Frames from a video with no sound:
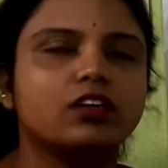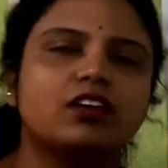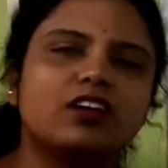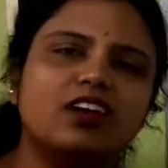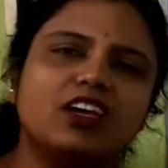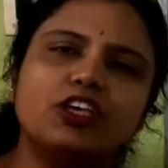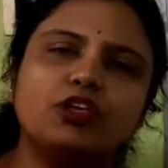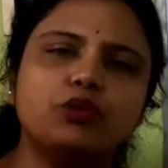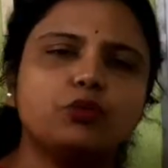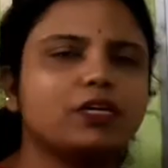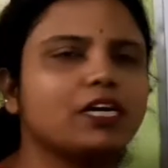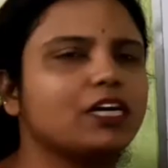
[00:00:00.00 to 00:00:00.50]

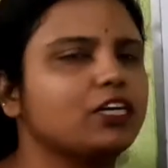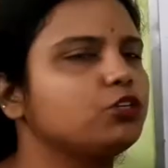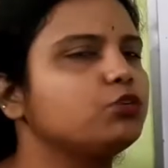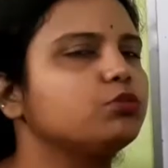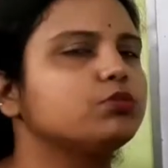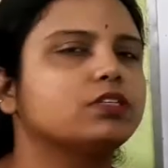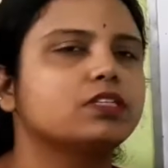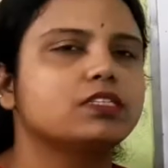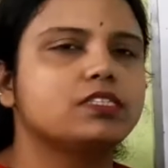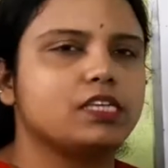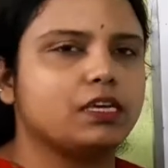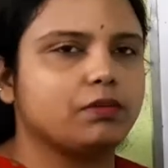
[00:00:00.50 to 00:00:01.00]
You can do
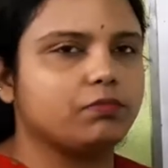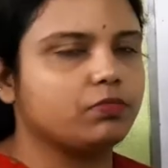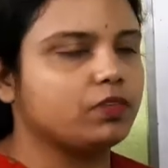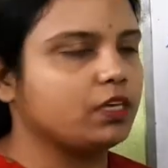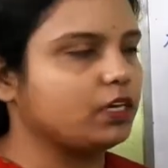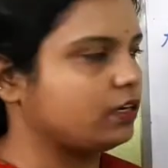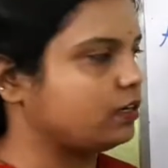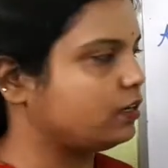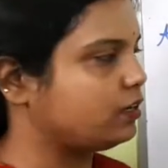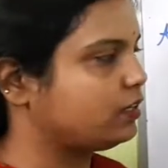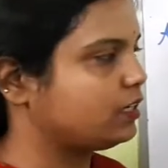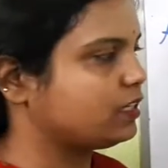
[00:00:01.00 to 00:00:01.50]
the same thing,
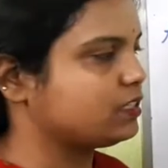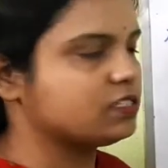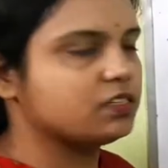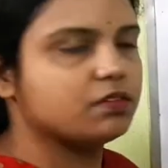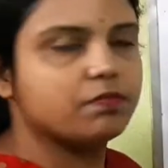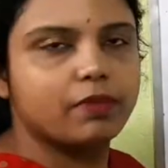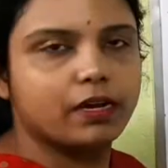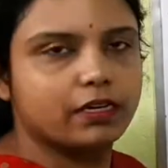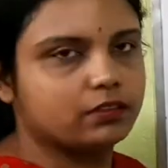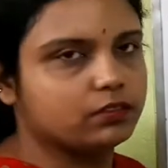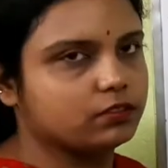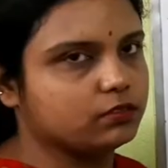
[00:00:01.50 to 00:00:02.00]
doesn't
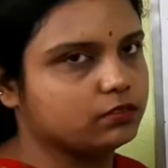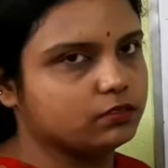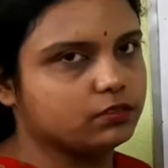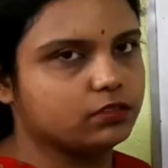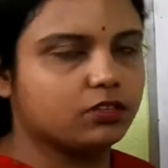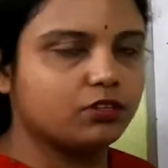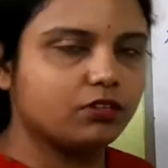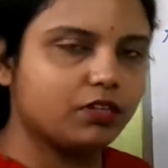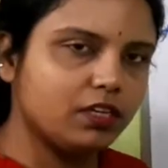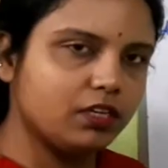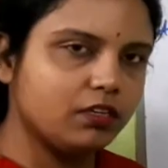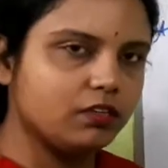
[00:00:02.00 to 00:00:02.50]
matter.
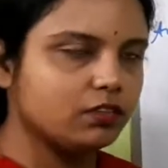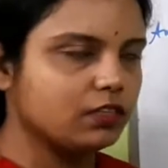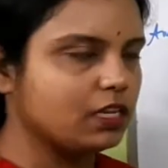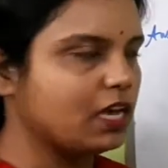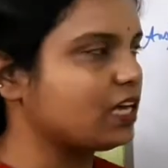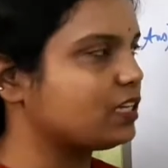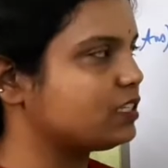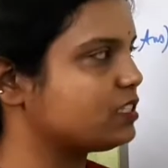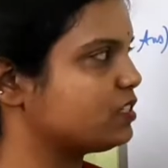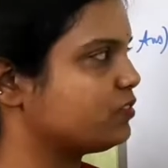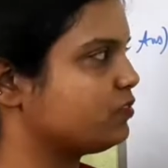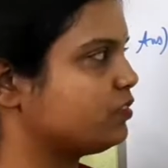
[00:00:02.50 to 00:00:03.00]
Okay,
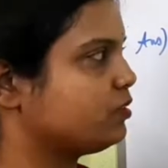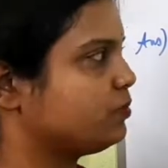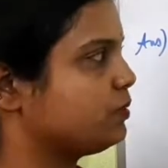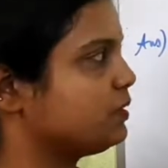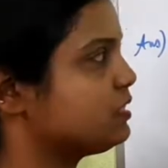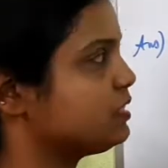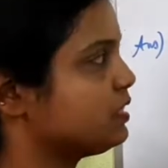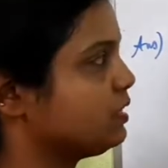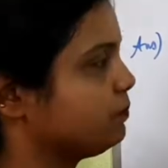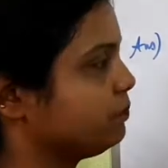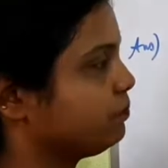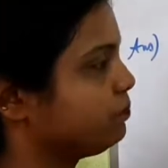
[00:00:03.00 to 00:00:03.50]
answer will be
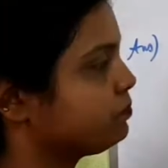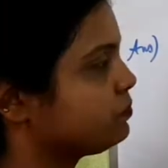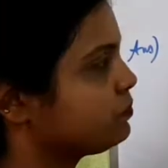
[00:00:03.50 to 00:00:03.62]
same.